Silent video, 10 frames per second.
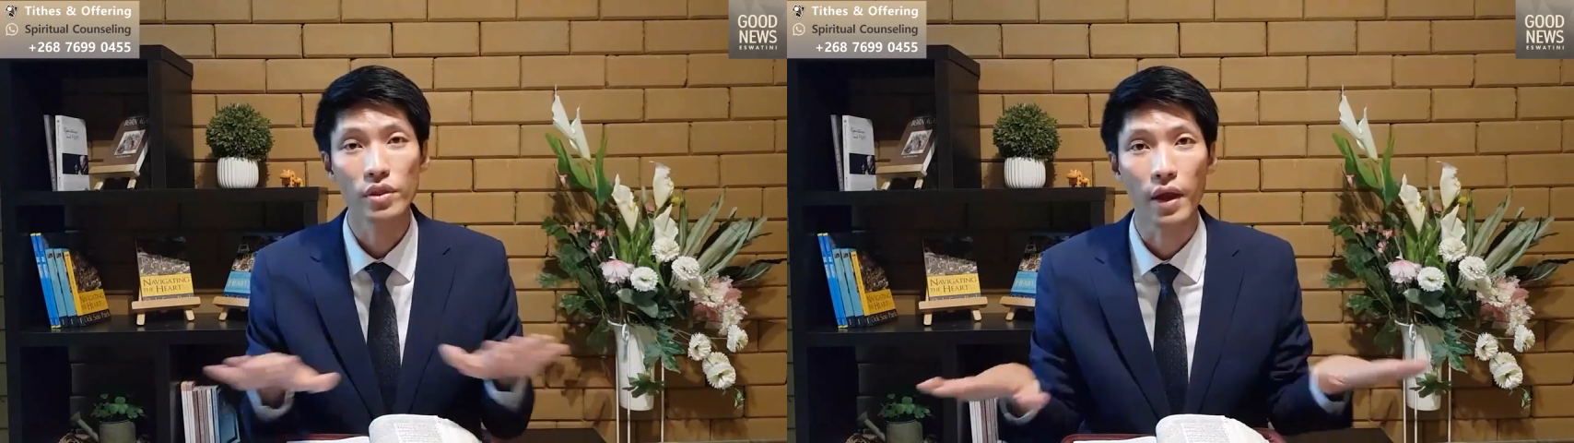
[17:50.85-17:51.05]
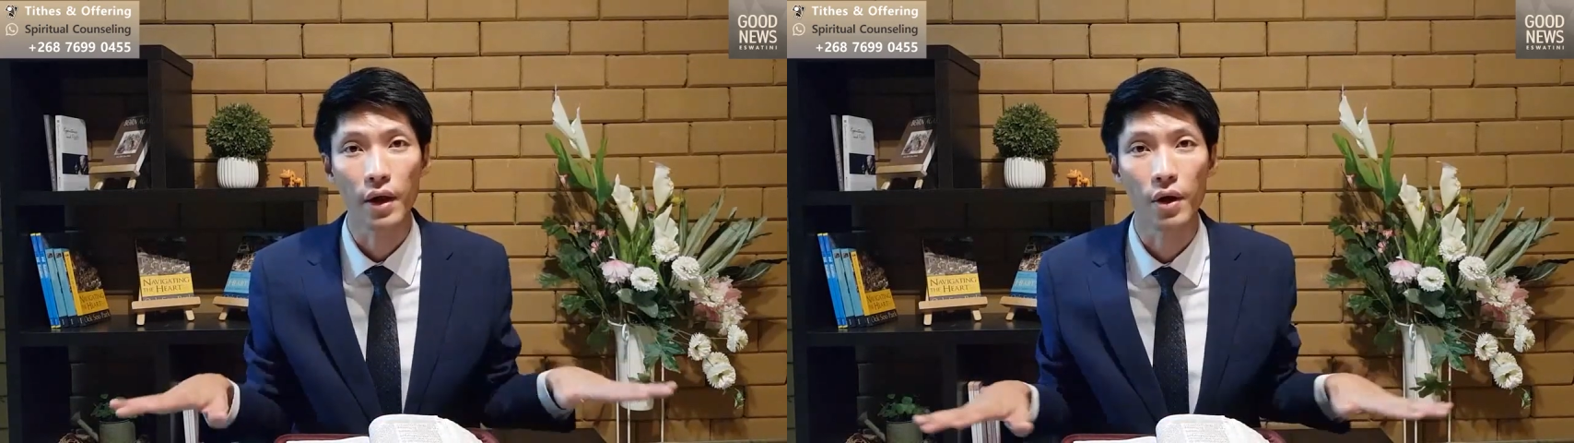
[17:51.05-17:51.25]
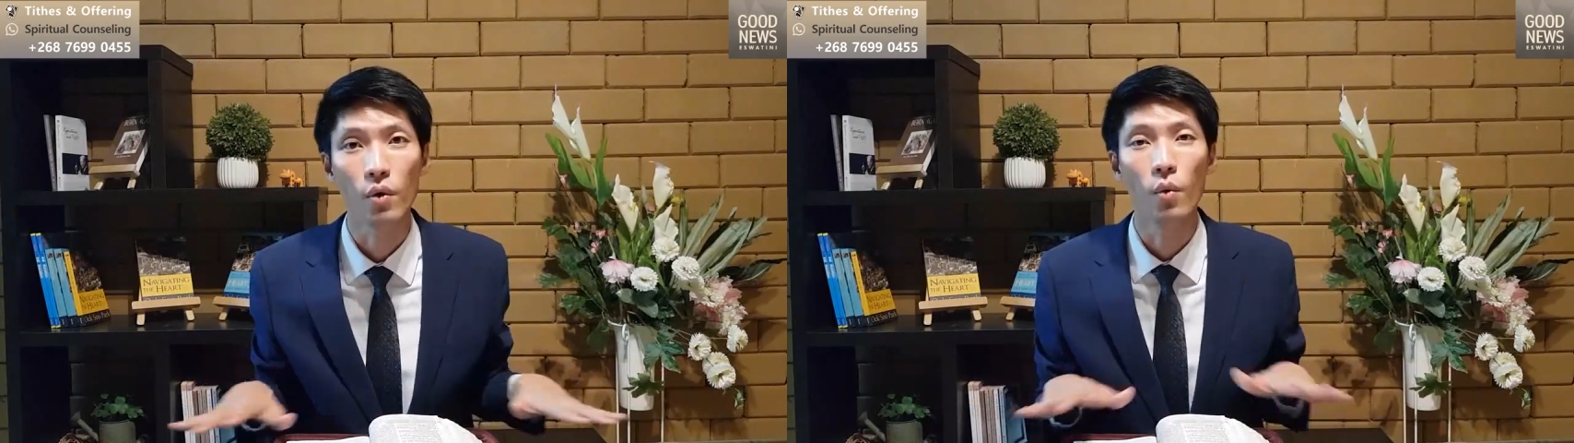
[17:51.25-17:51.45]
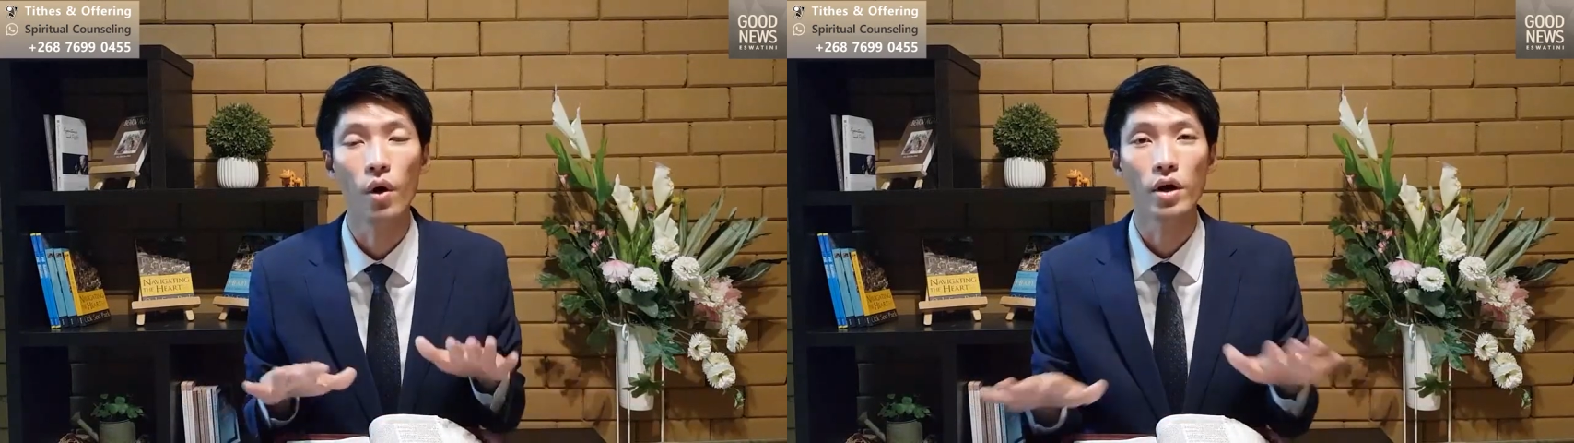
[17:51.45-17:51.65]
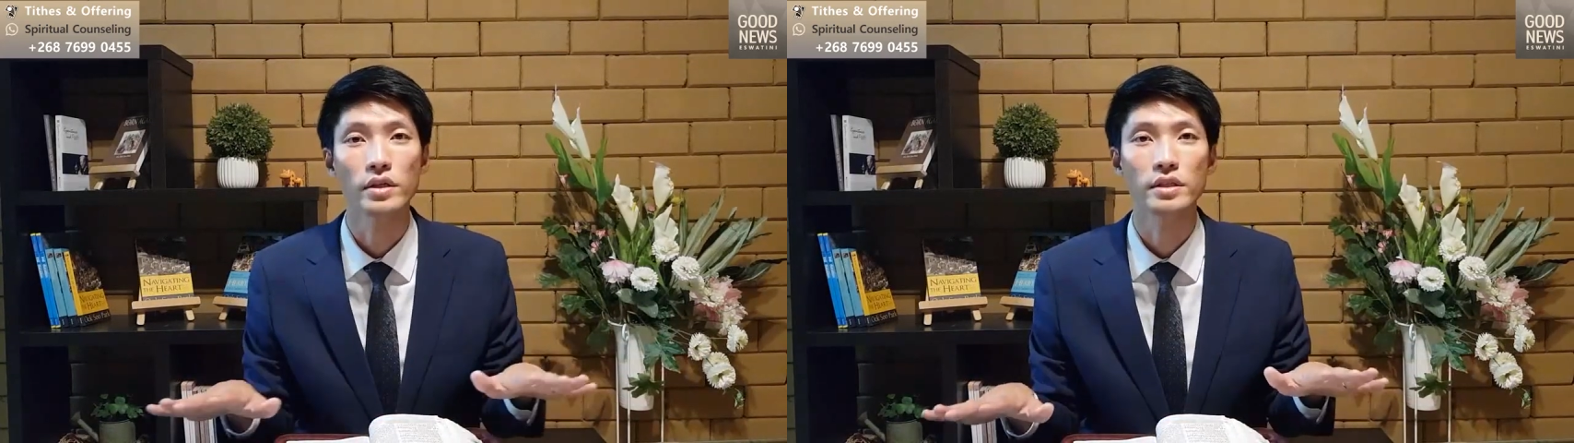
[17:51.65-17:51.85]
their
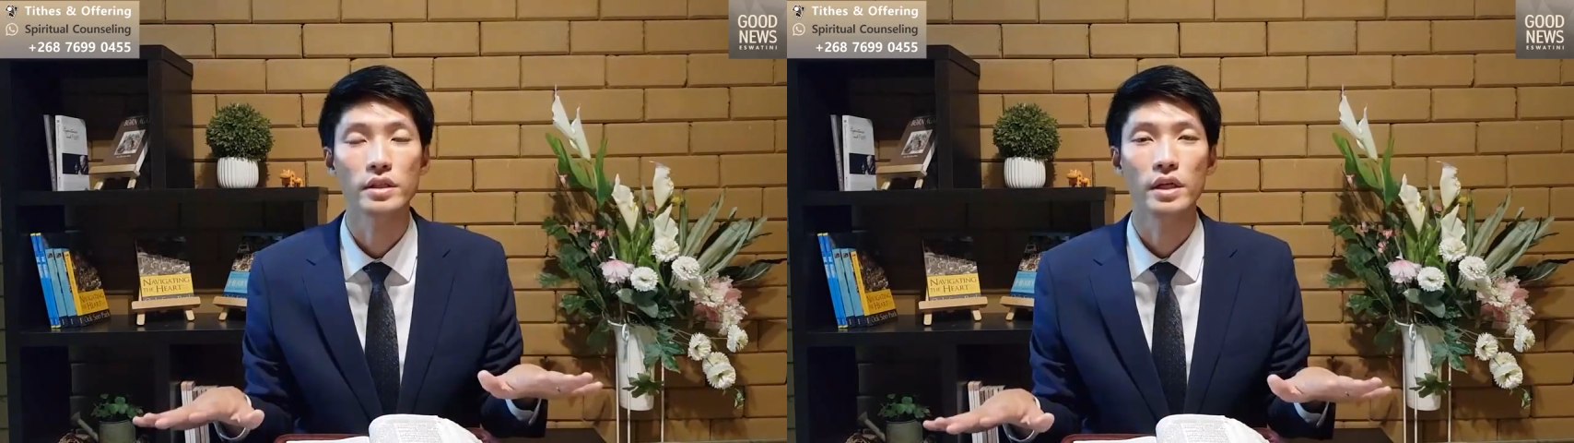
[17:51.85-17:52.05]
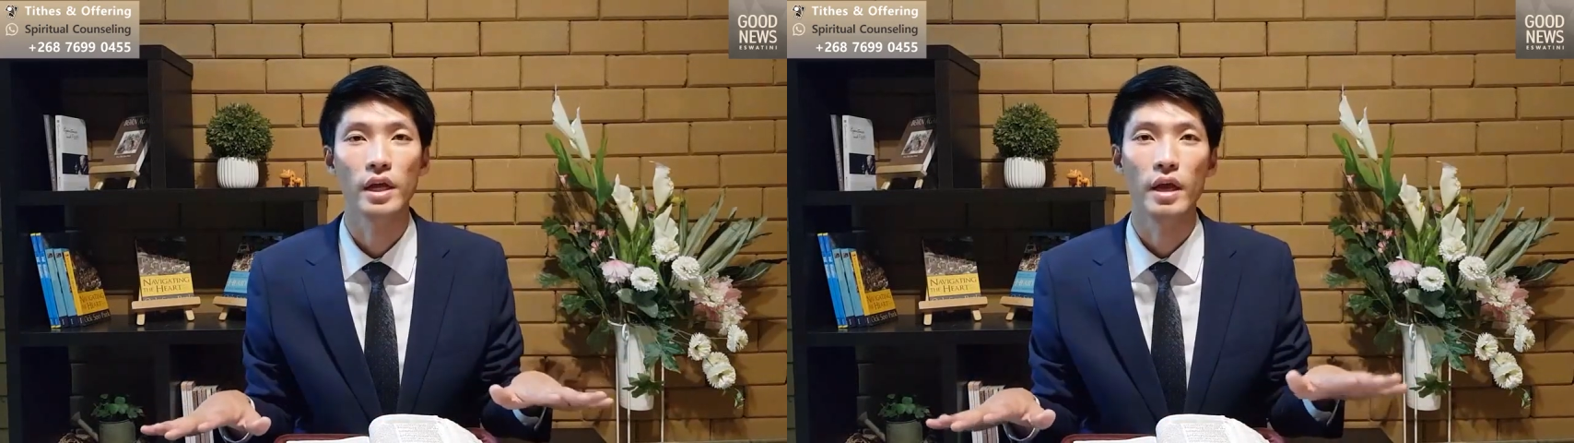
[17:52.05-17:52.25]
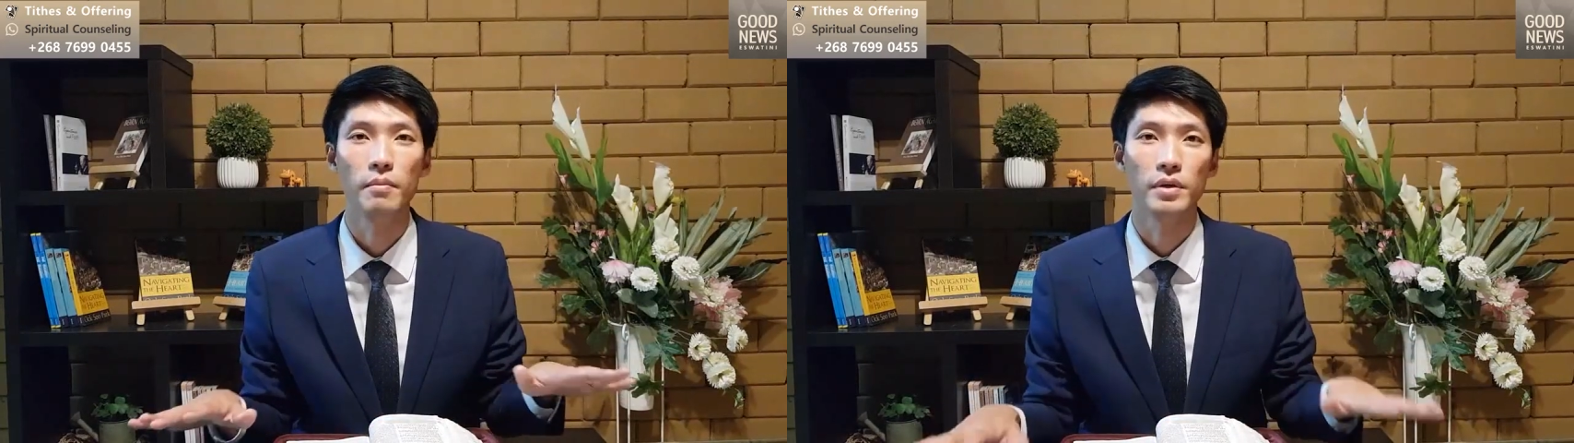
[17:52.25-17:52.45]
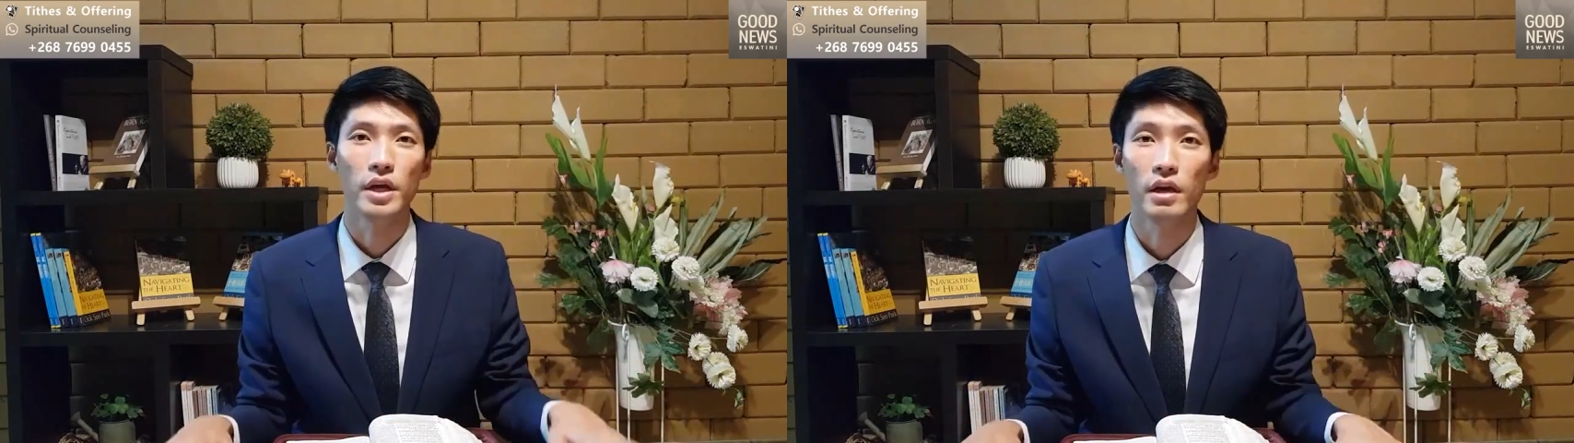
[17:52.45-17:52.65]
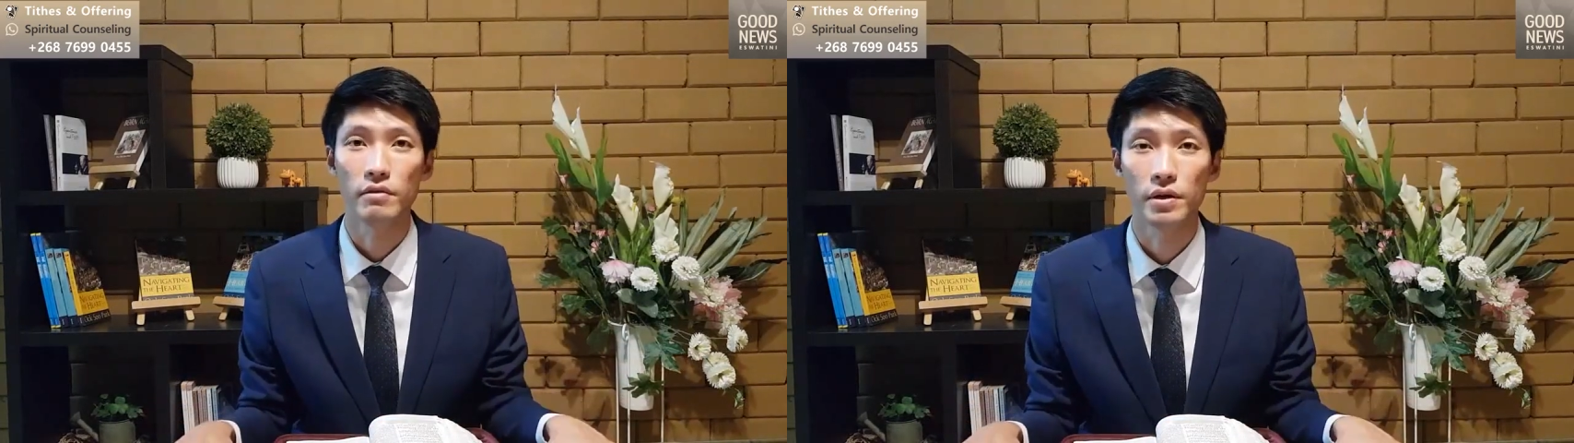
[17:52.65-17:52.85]
works and
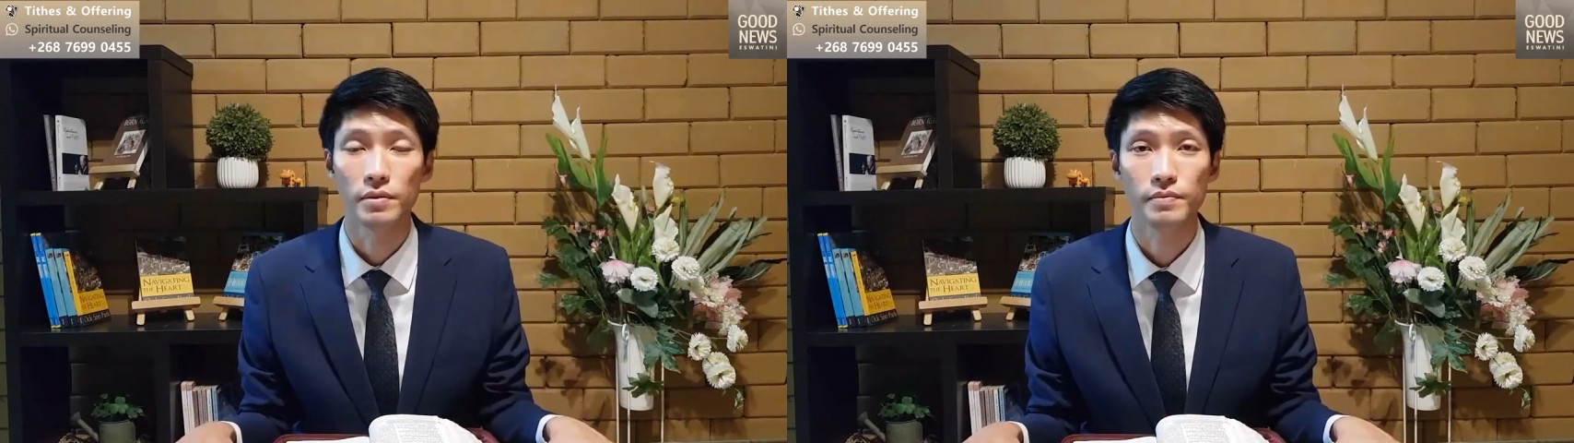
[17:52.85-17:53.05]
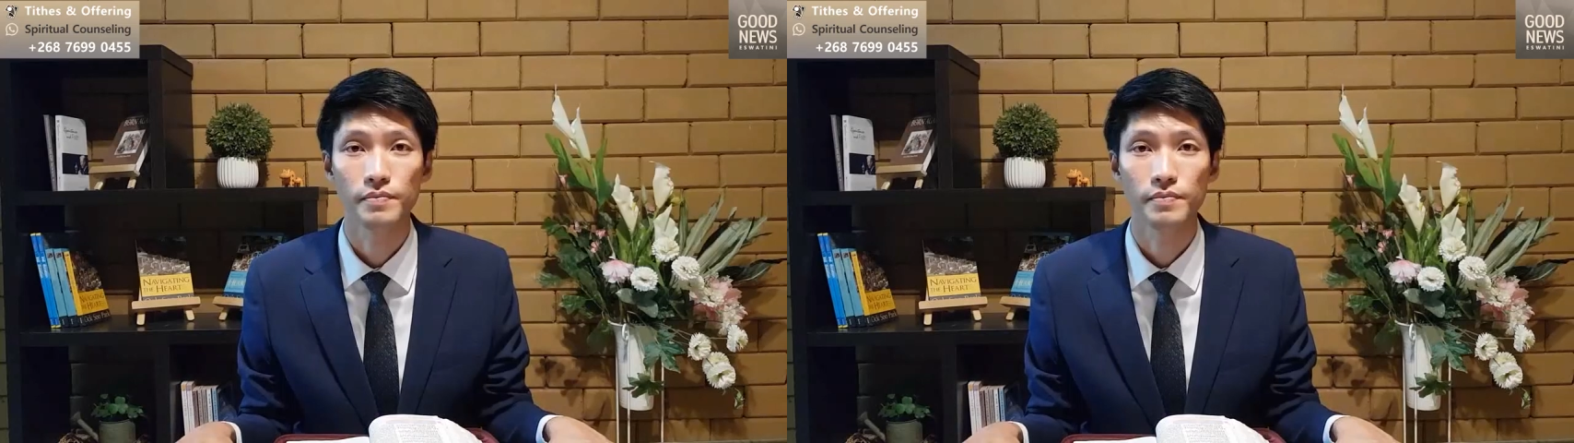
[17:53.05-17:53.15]
behavior.